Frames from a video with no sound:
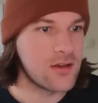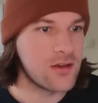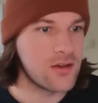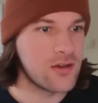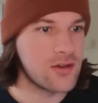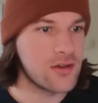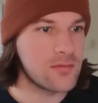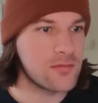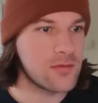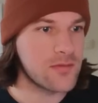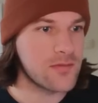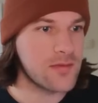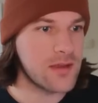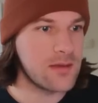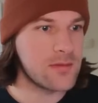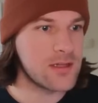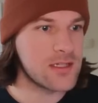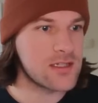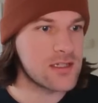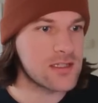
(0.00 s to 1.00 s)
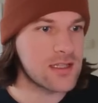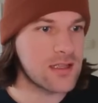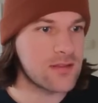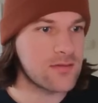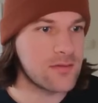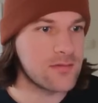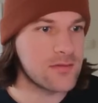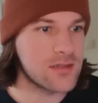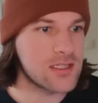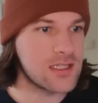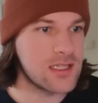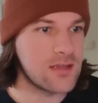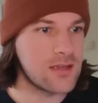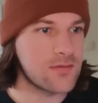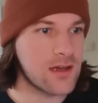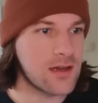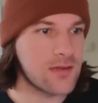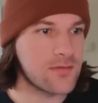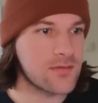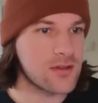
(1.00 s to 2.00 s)
number of images that we
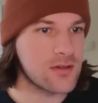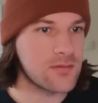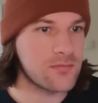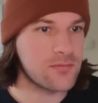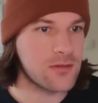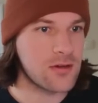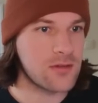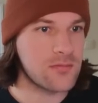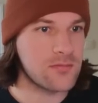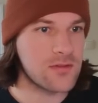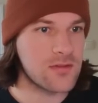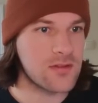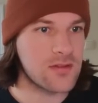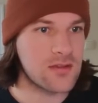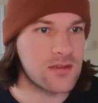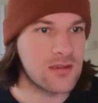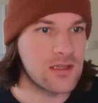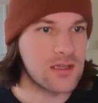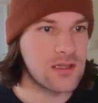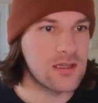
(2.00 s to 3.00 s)
receive after prompt.